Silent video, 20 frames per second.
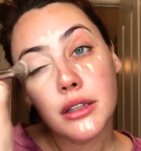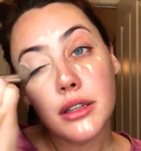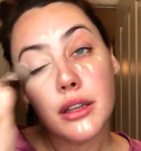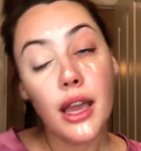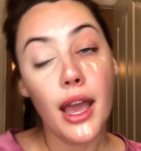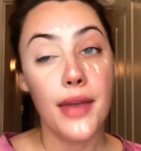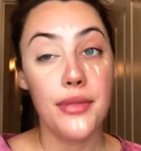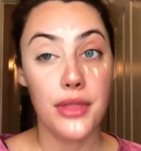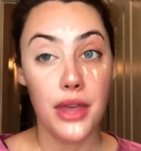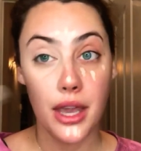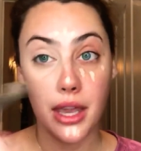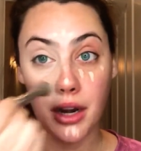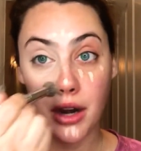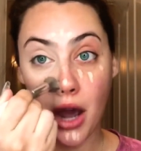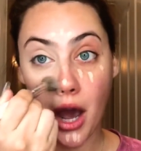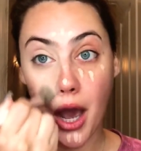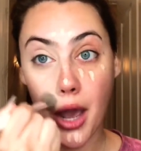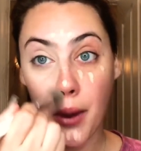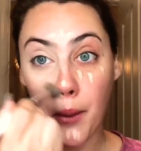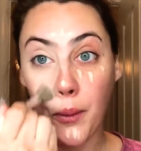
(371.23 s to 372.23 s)
and then
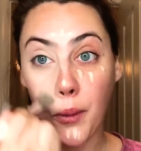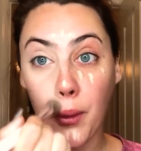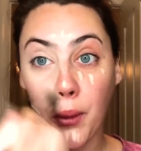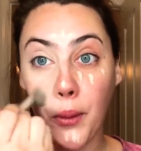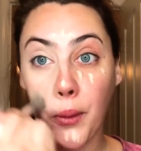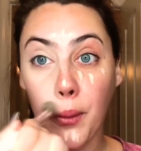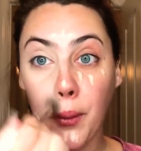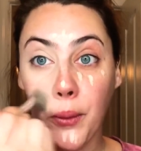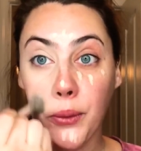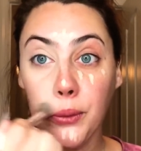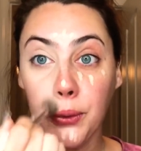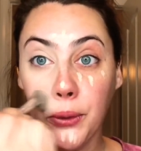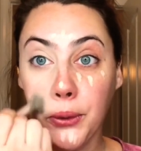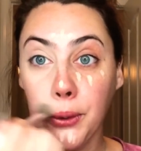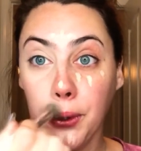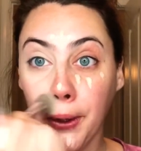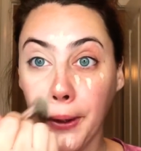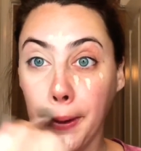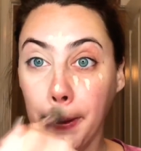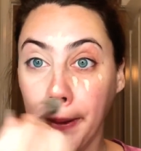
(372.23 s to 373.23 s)
I will
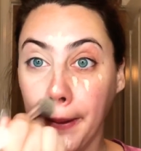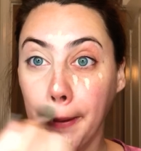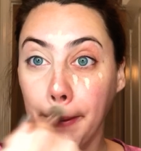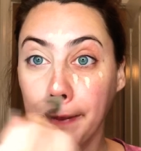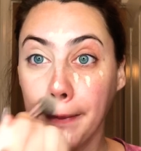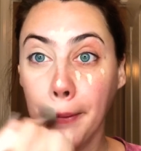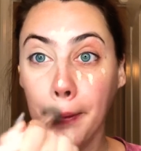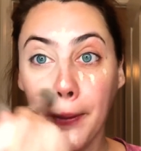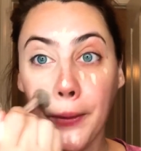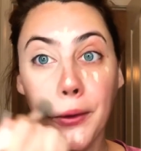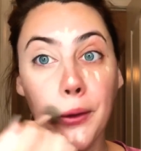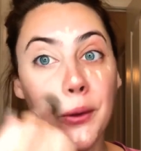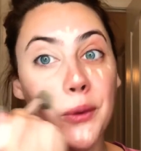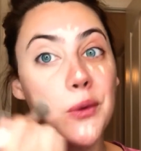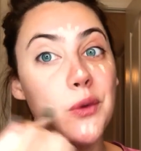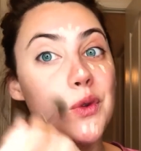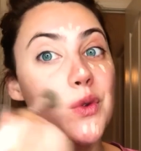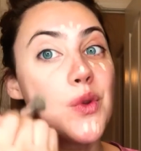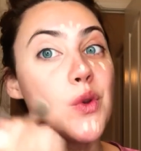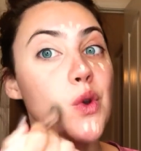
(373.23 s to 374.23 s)
circular motions
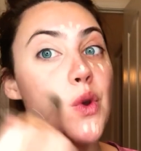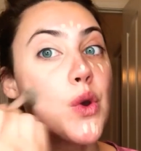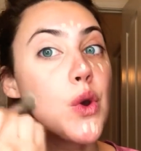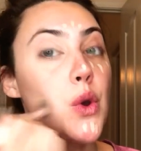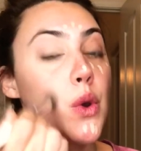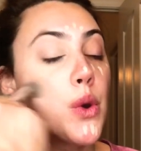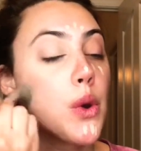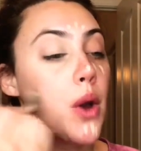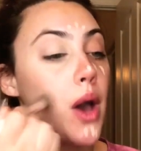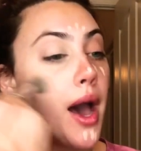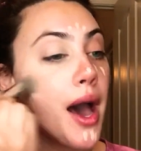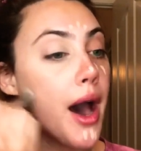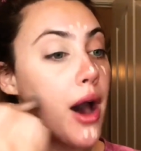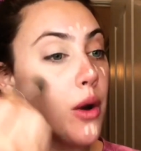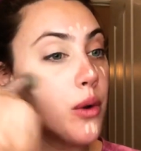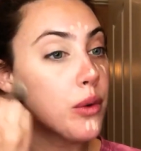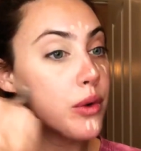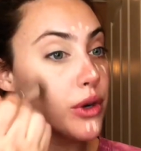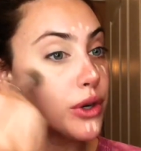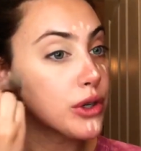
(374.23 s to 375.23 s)

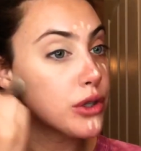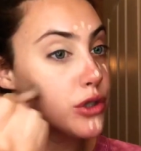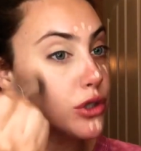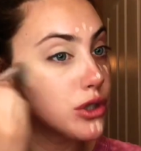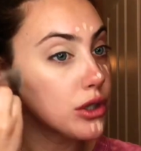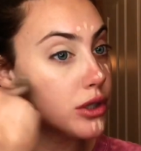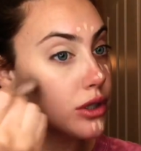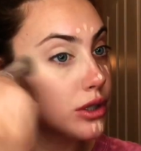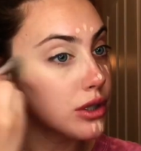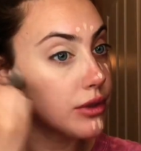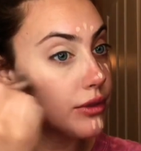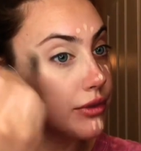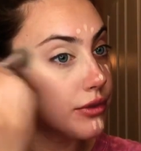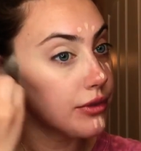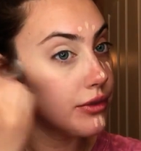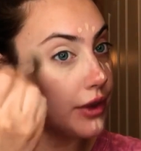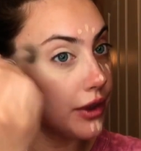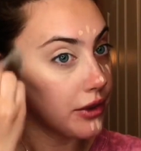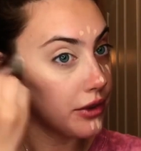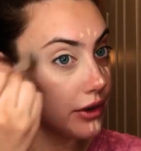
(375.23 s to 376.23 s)
outward just to
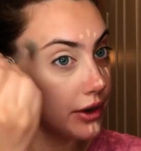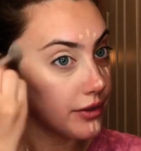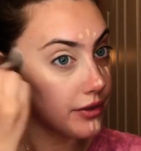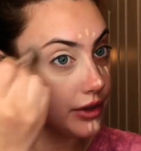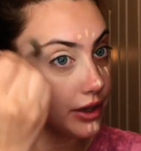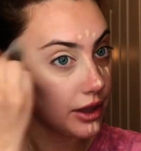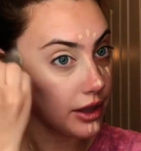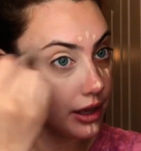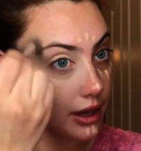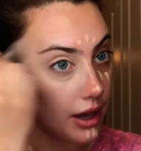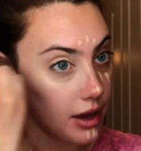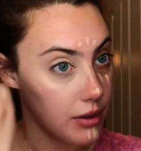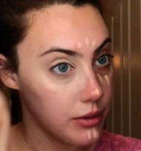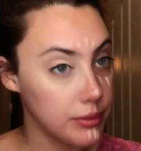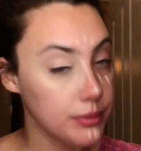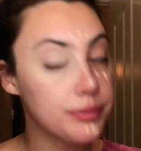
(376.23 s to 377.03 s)
feather everything out.